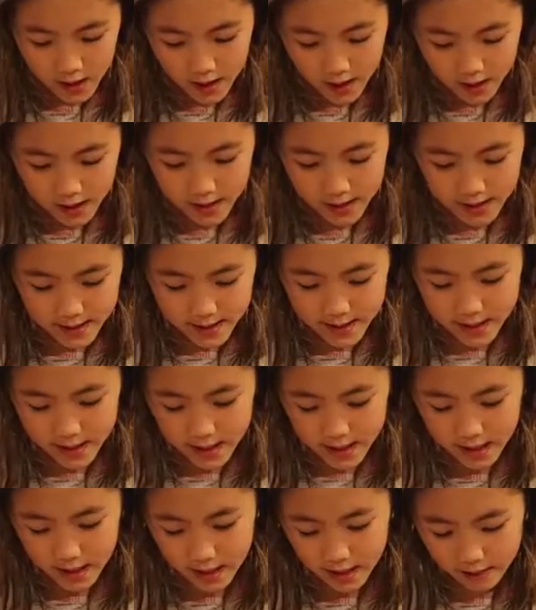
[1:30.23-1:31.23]
And this is
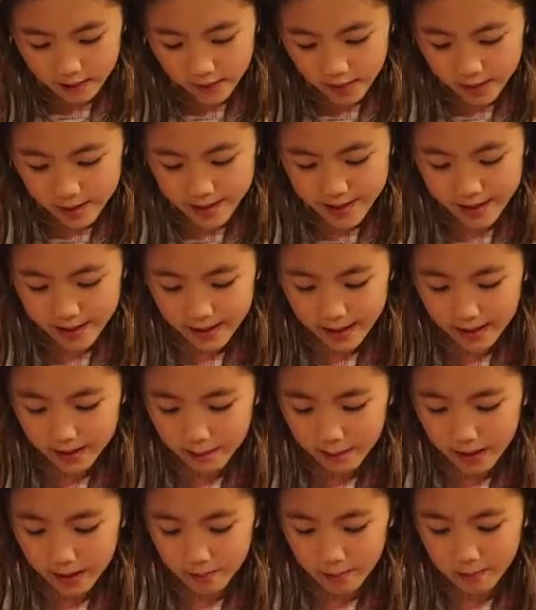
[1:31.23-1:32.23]
going to give your
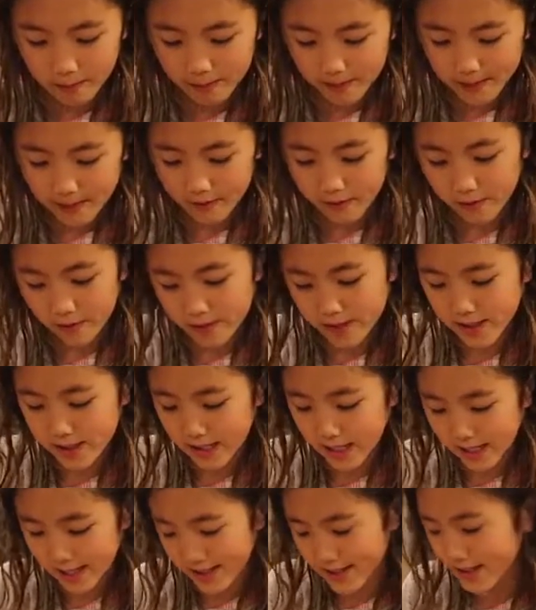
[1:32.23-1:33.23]
slime a wonderful
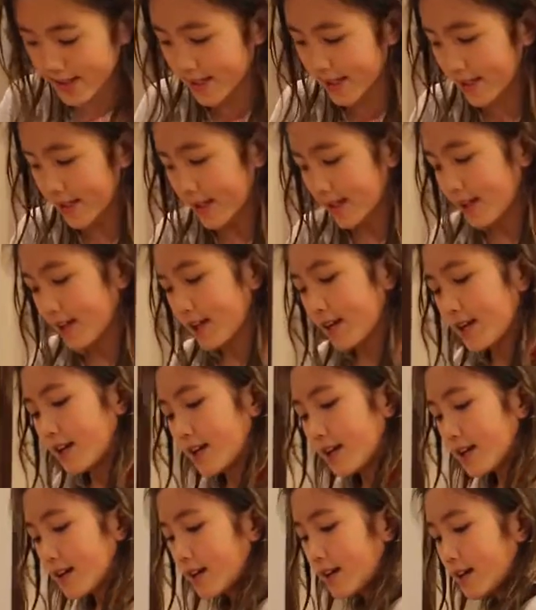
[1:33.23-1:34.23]
scent.
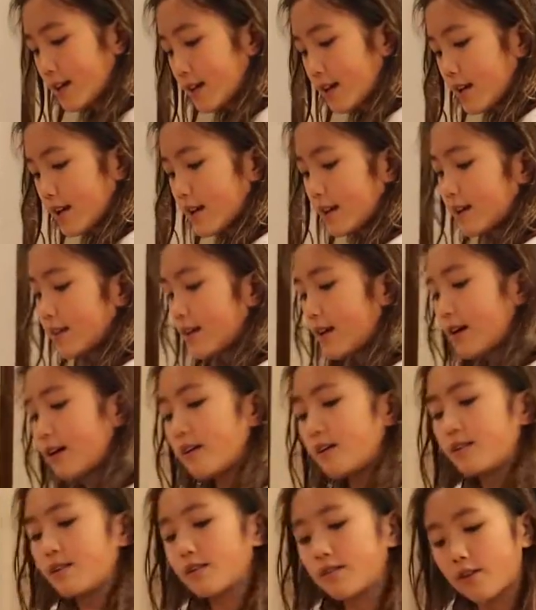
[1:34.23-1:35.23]

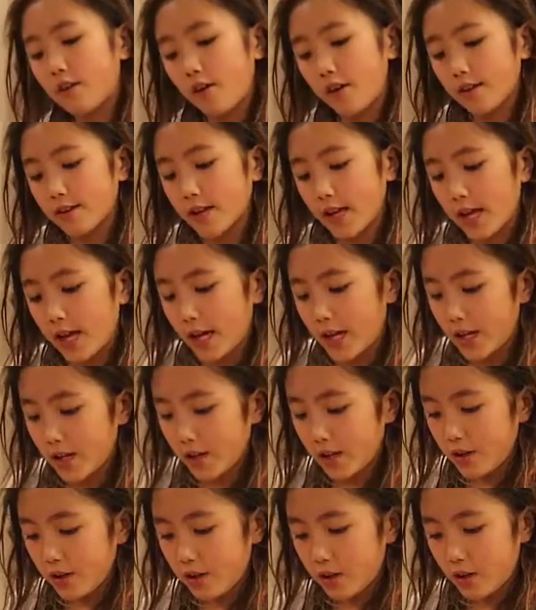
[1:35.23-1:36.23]
Now you're going to
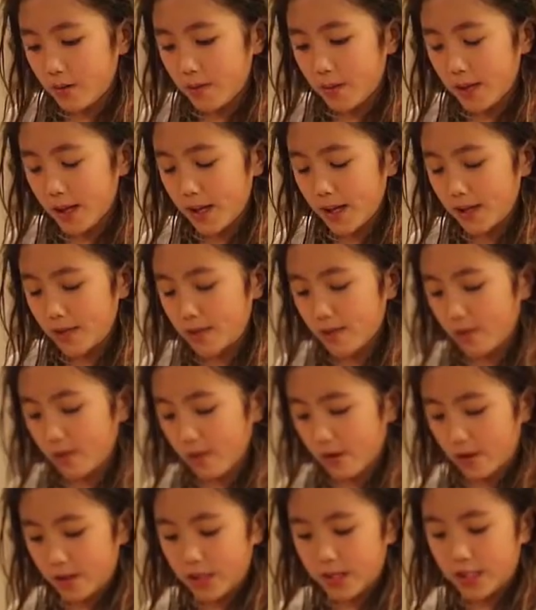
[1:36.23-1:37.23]
add your paint
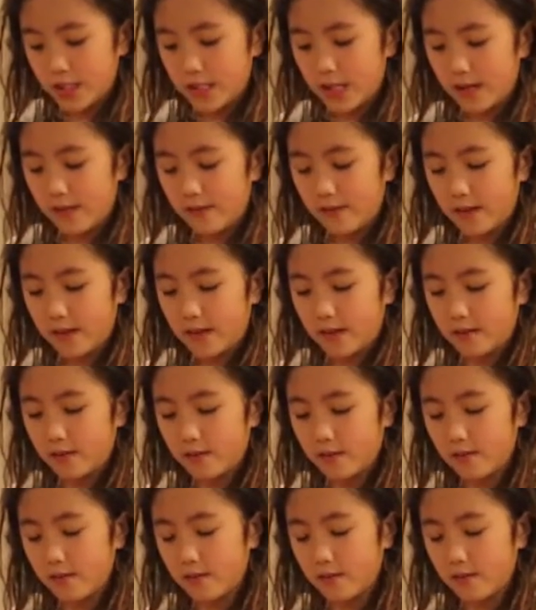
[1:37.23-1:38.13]
or paint